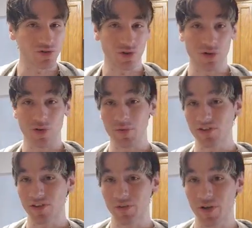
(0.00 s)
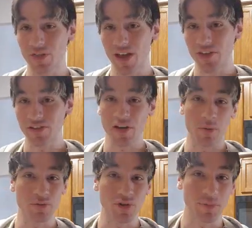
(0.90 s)
So I'm excited about that. That's how
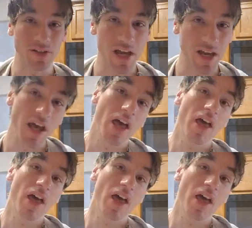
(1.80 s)
I'm starting my day.